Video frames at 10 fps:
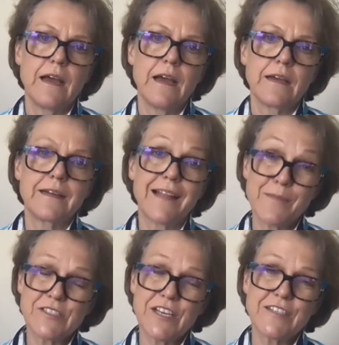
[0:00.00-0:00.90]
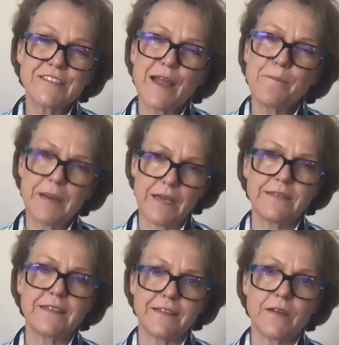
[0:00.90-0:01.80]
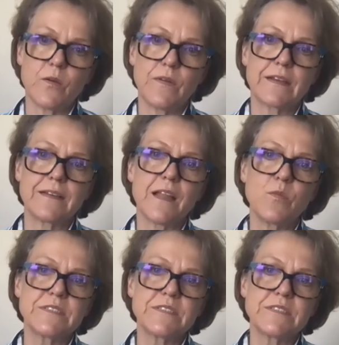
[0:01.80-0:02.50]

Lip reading: Climate change and I bonded when the club